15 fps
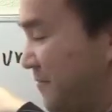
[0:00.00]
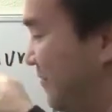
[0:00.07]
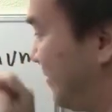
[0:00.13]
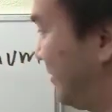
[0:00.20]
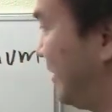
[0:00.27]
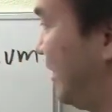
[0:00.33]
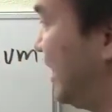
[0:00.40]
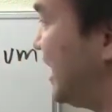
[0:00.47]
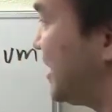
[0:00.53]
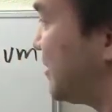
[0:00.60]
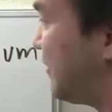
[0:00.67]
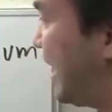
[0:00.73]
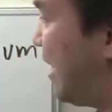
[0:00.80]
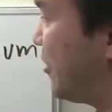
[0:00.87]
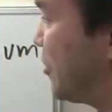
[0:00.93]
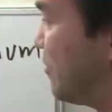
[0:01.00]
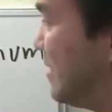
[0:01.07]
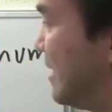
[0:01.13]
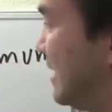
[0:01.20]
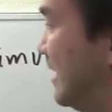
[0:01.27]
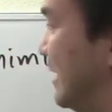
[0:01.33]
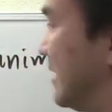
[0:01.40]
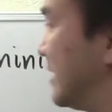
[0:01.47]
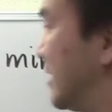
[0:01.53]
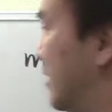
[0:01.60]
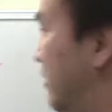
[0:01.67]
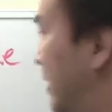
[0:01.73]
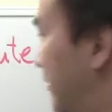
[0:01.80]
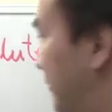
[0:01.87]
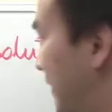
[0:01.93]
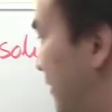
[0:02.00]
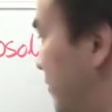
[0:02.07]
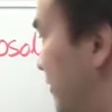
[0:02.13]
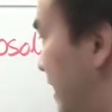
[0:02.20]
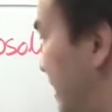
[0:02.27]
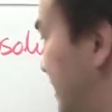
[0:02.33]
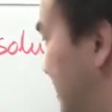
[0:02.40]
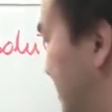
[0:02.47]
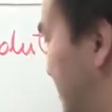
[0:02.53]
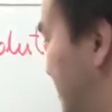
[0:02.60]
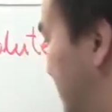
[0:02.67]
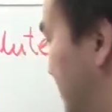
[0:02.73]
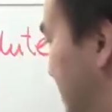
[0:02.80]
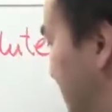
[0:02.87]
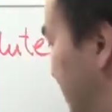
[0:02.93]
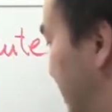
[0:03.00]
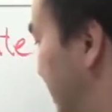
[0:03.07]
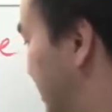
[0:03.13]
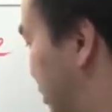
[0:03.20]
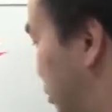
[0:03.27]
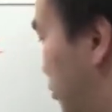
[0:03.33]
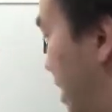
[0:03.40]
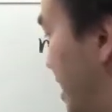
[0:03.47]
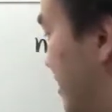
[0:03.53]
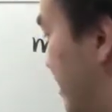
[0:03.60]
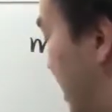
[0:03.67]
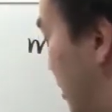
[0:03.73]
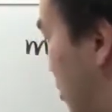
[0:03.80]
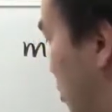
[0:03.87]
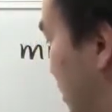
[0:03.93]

the least value. So if f of x is greater than or